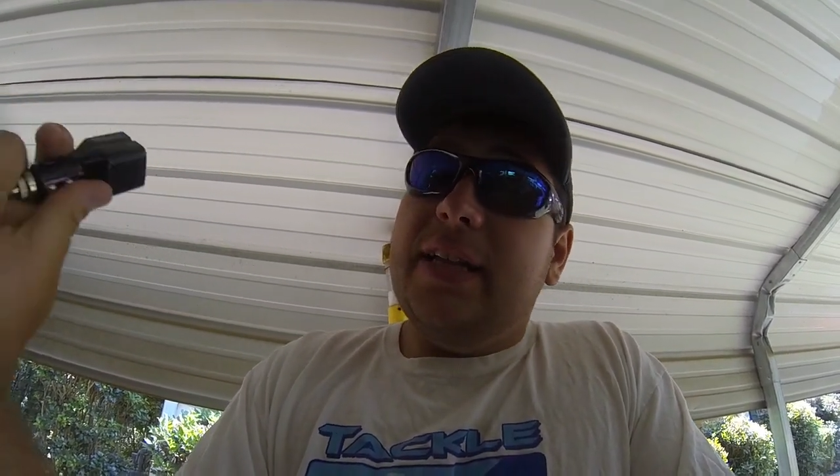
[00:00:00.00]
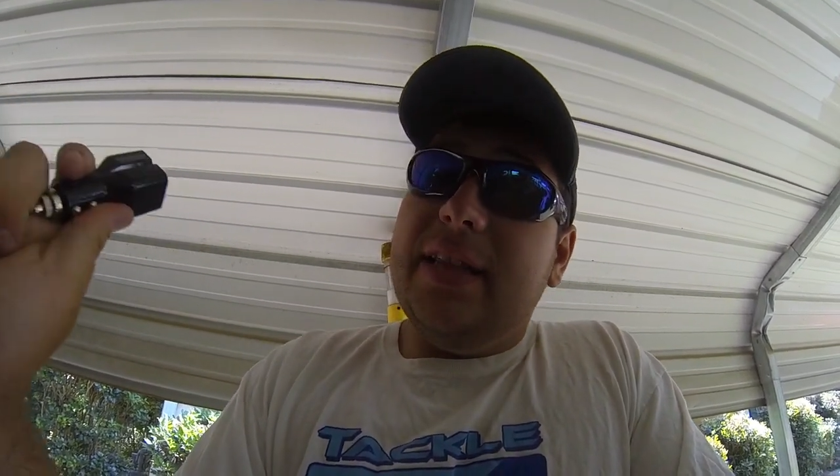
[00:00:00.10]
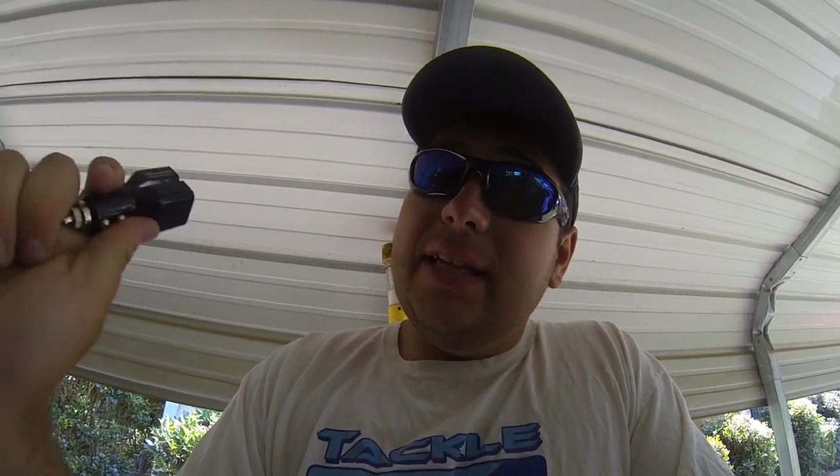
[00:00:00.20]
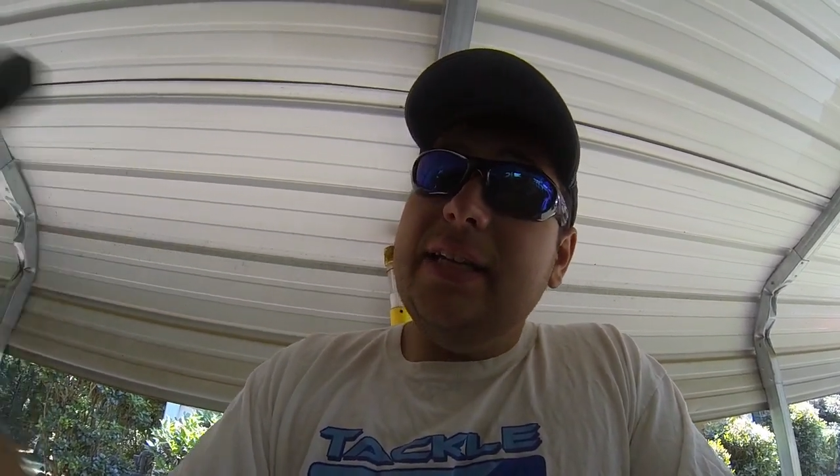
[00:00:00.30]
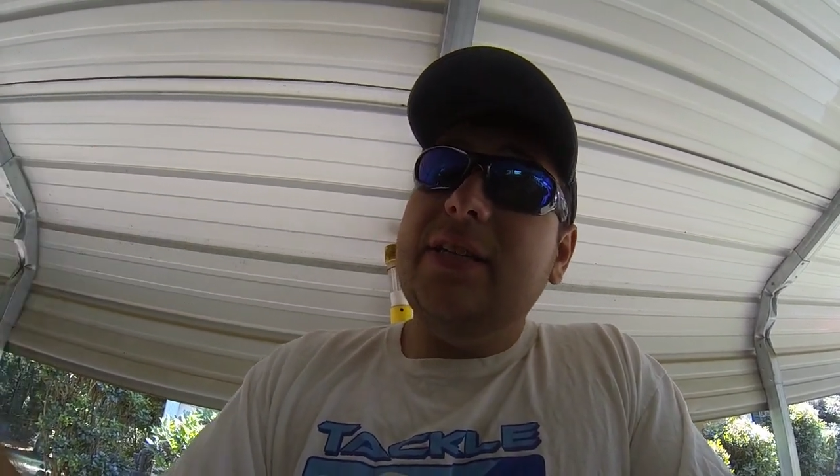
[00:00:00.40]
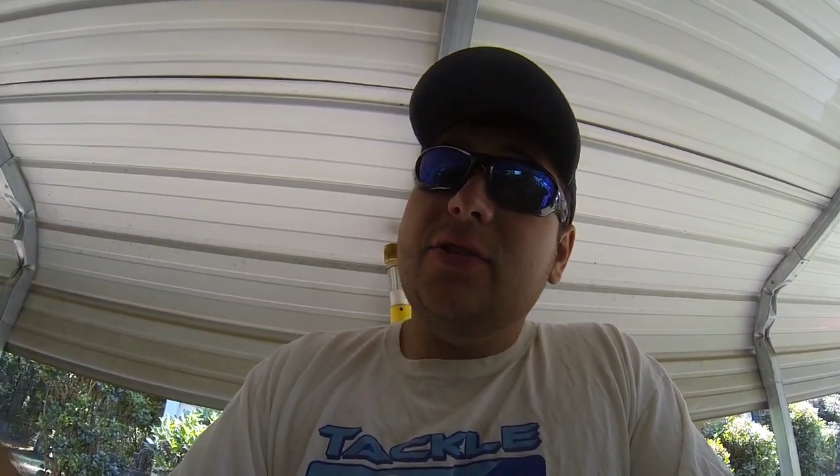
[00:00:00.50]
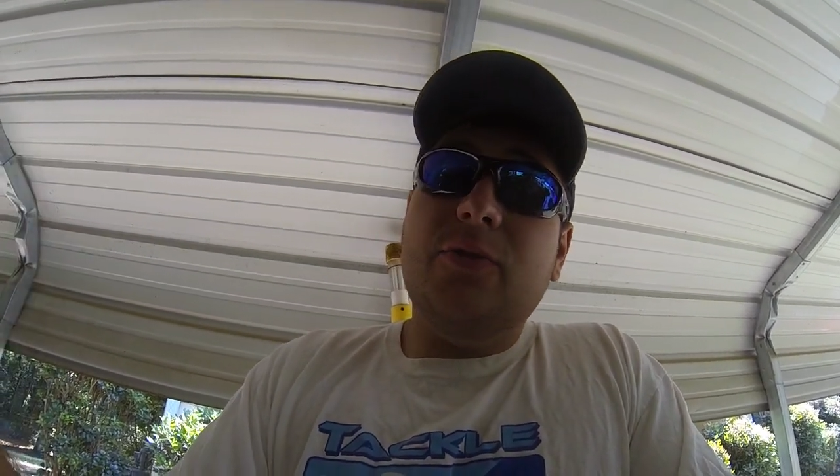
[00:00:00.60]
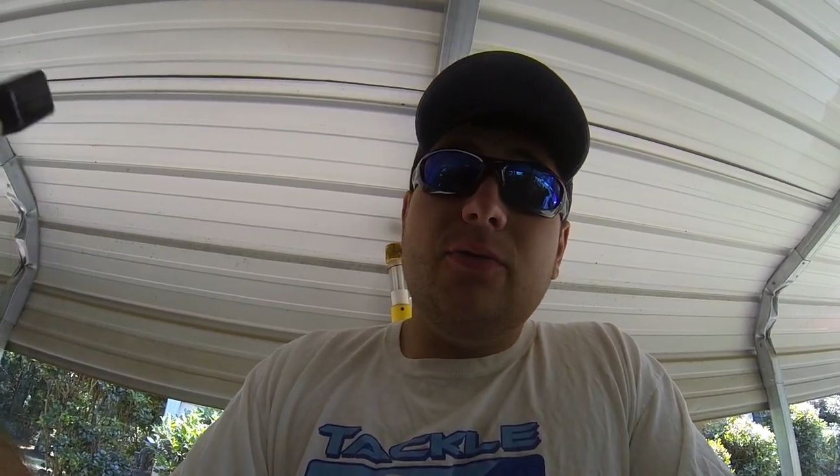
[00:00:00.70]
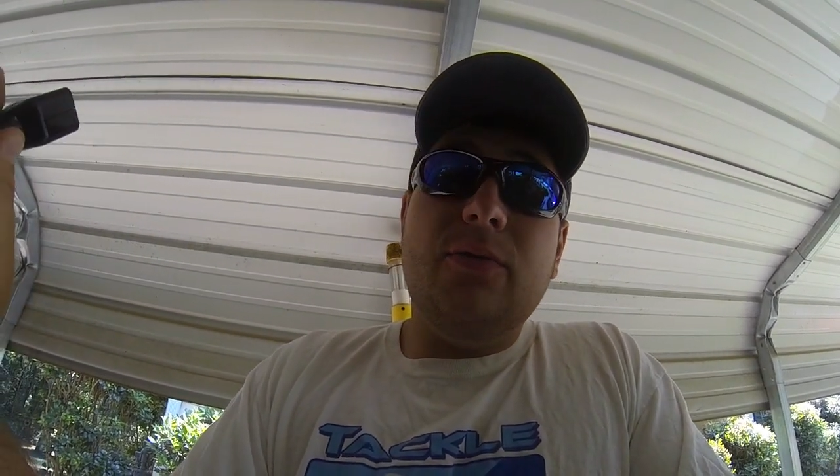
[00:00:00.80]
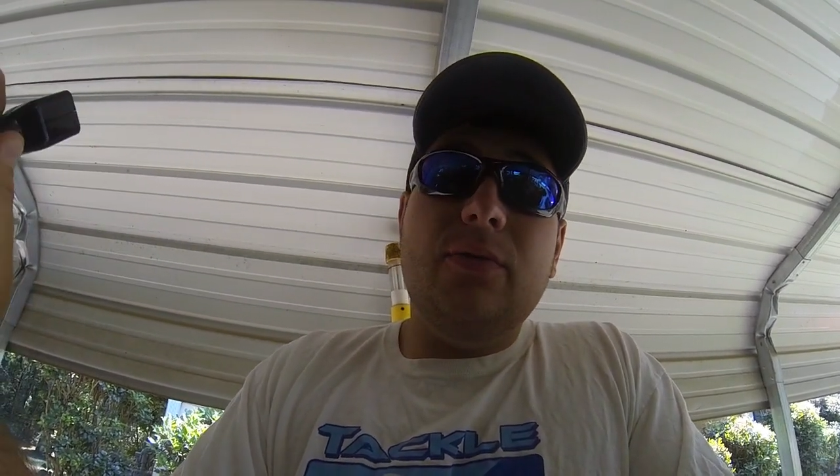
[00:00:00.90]

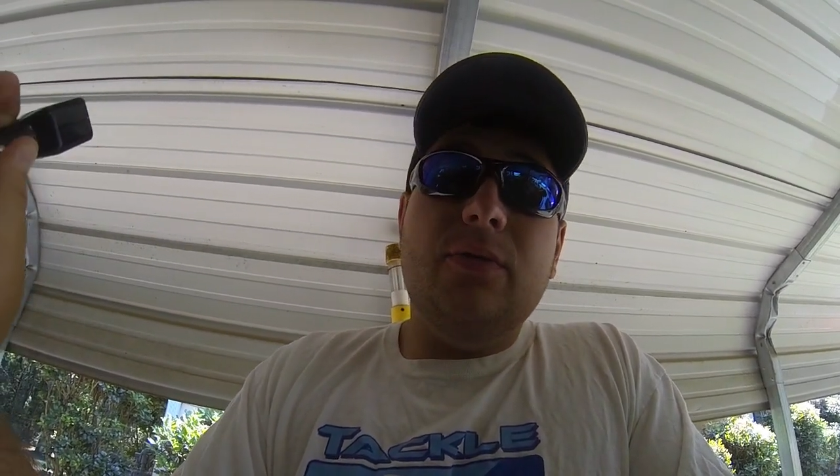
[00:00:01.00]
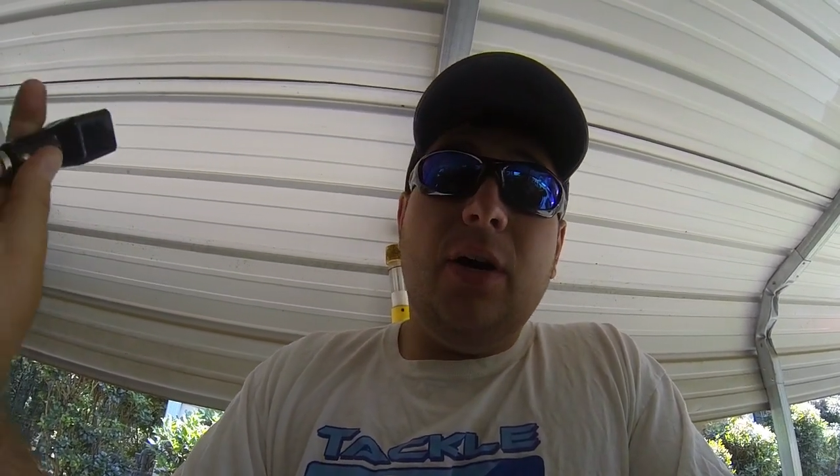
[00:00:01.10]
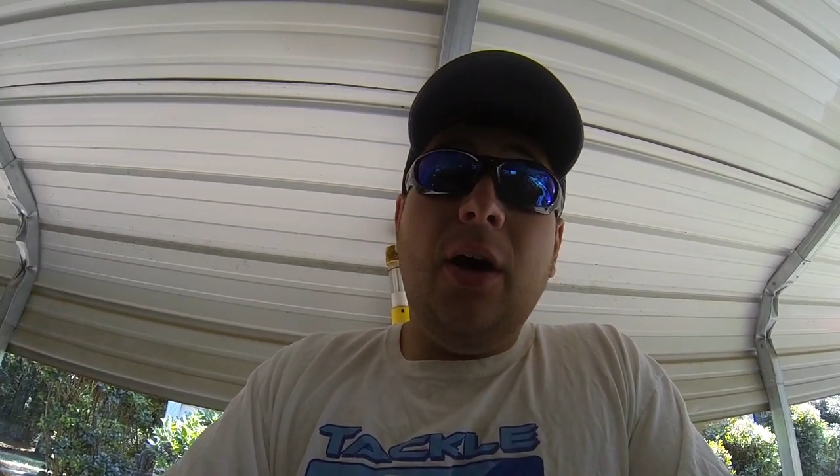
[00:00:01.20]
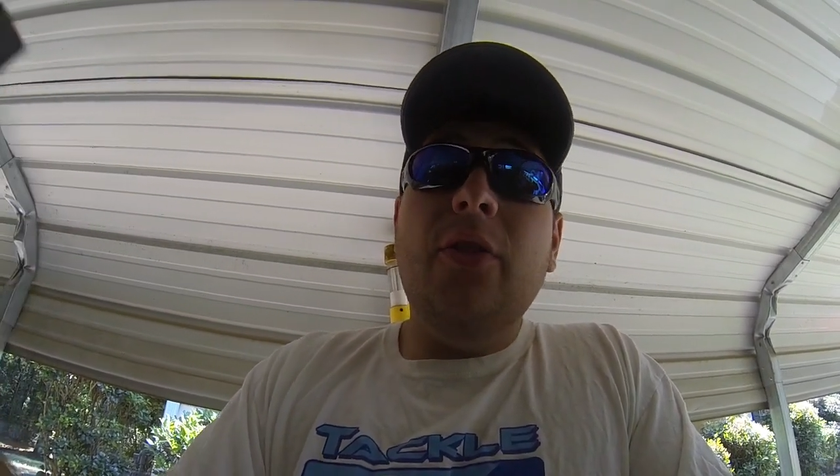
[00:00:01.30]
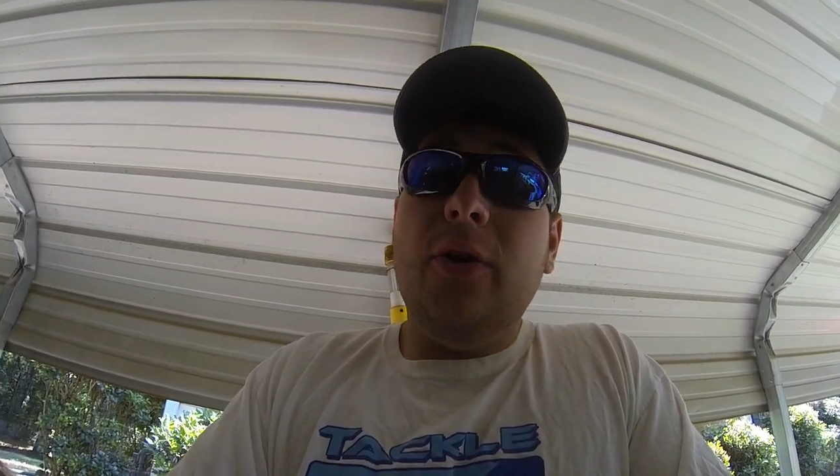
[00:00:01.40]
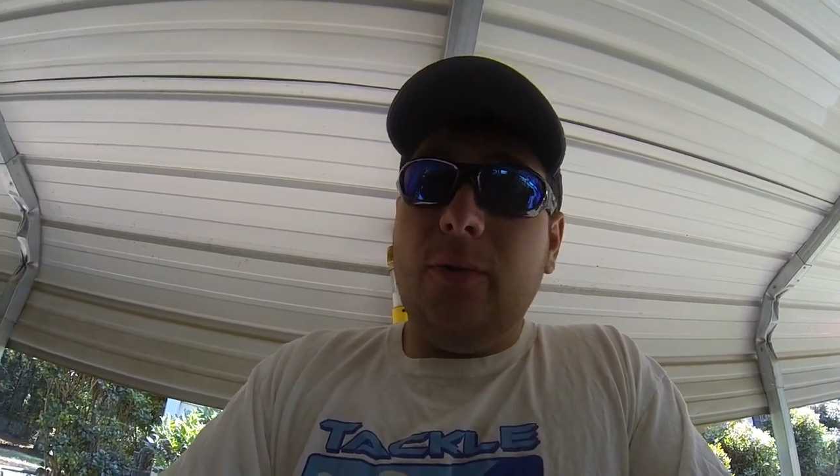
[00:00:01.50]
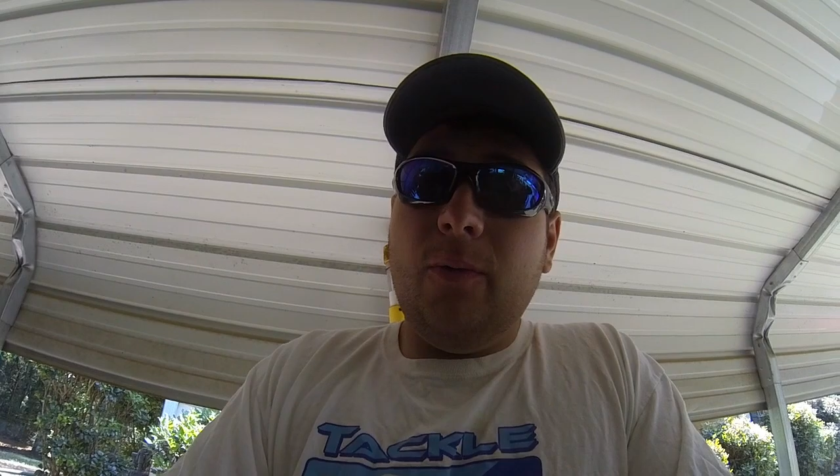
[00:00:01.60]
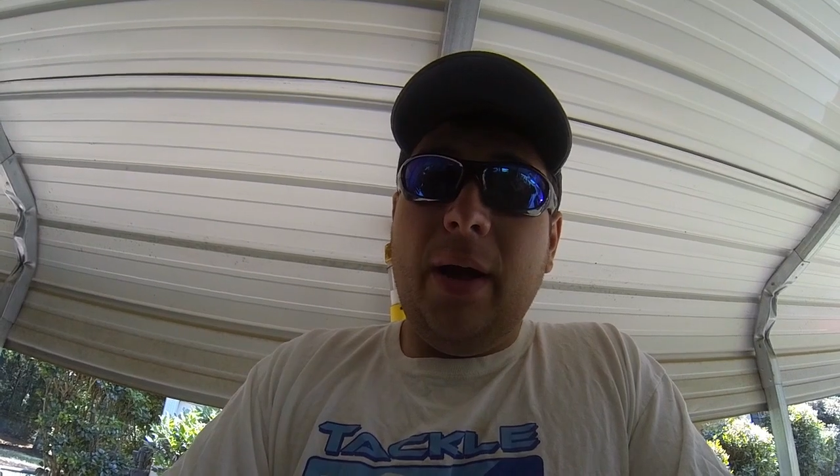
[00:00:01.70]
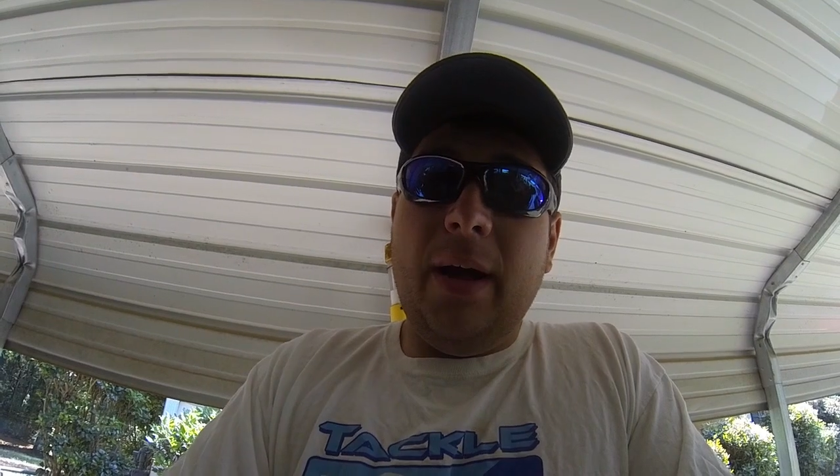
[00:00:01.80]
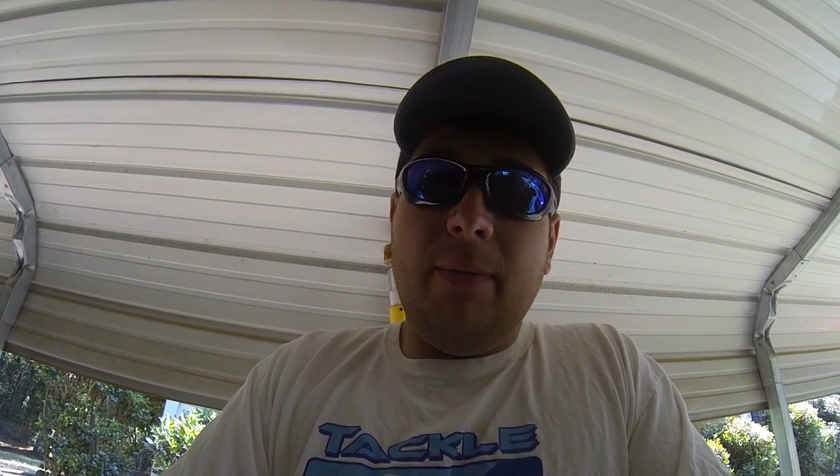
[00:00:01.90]
this other
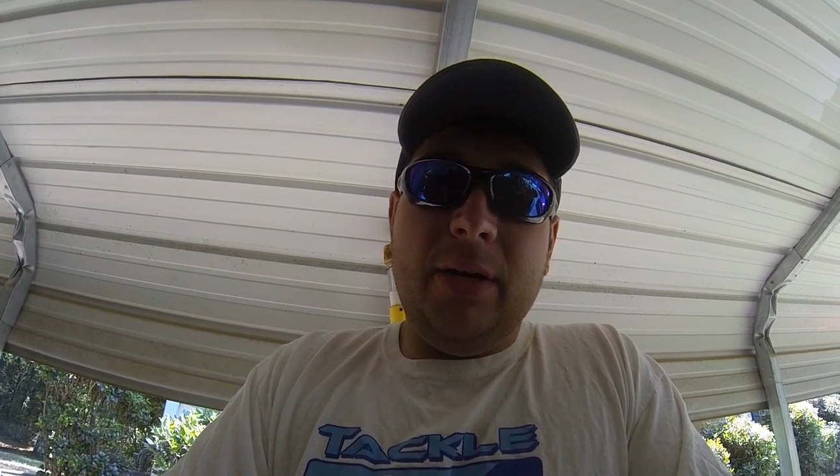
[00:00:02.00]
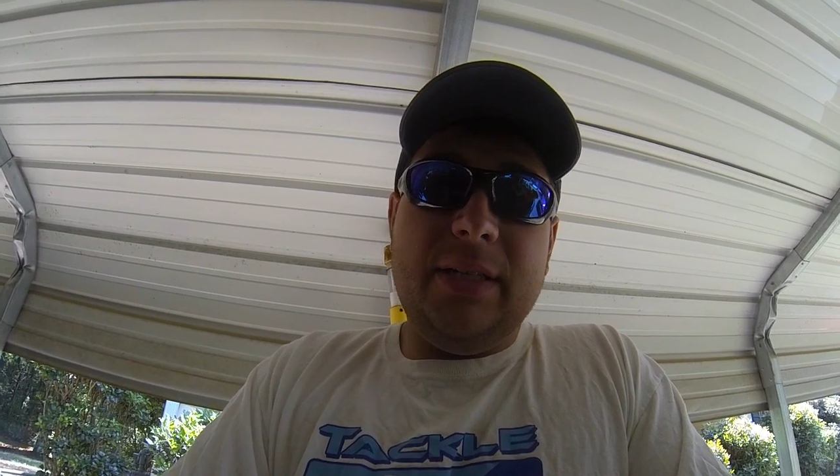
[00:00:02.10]
way I'm going